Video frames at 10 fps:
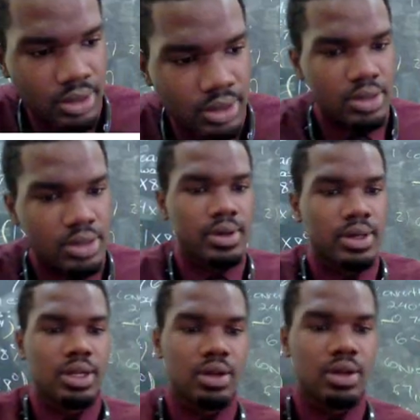Quickly
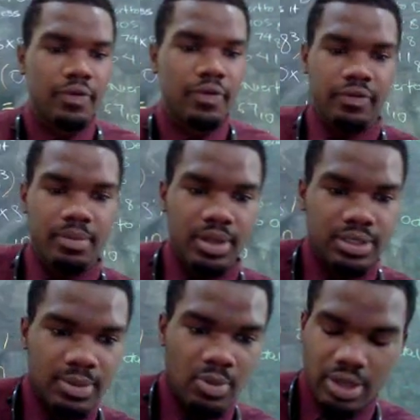look for it for me and tell me
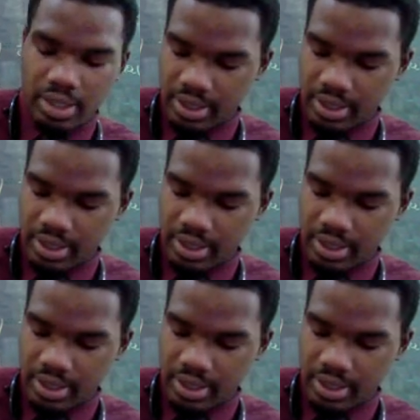what you get.